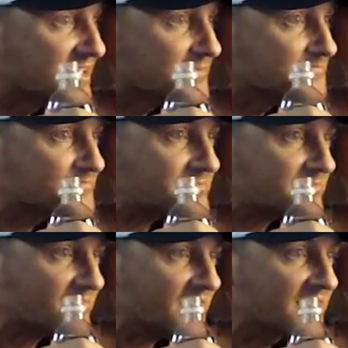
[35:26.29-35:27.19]
said,
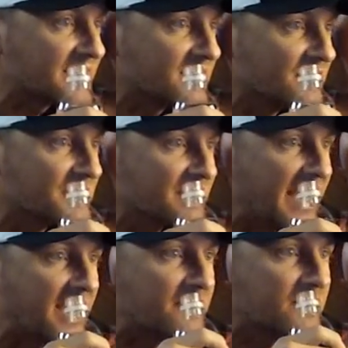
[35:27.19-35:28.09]
that they love your
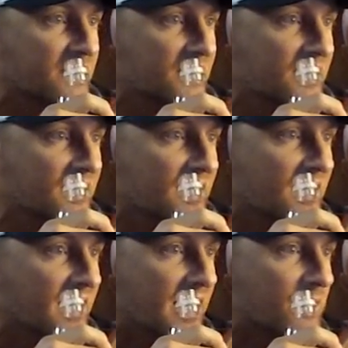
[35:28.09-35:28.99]
laugh.
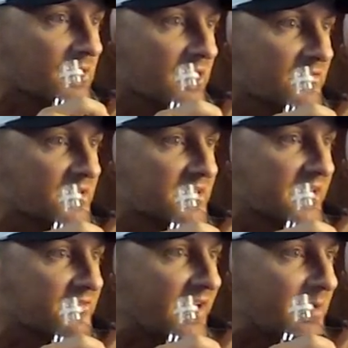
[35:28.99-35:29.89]
I would love to
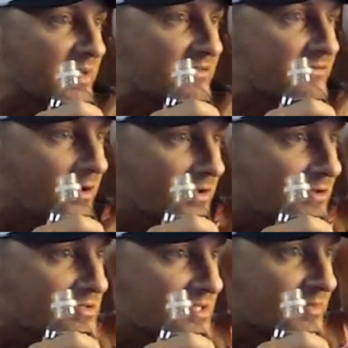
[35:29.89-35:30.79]
take family
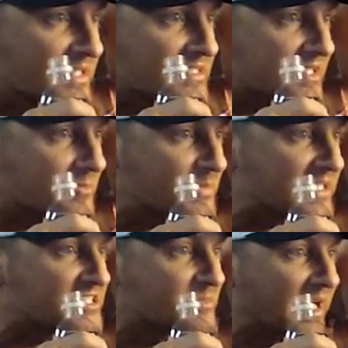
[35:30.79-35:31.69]
photos, somebody said.
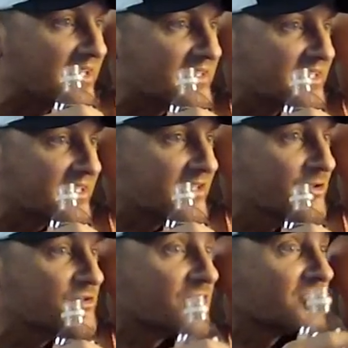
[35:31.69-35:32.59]
Big smile,
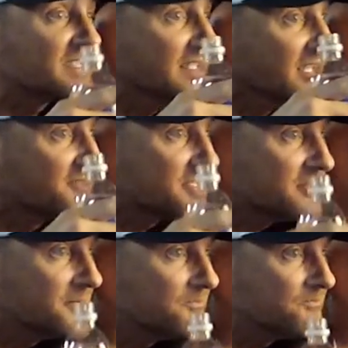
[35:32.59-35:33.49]
Adalia. New Jersey
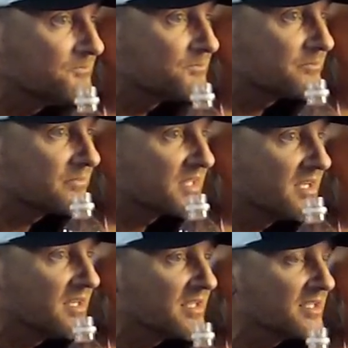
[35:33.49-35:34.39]
loves you.
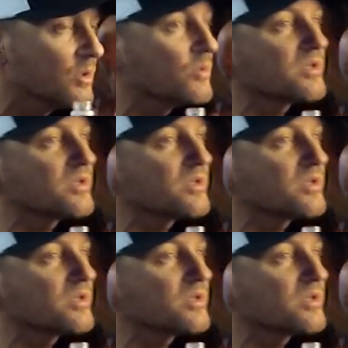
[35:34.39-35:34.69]
You know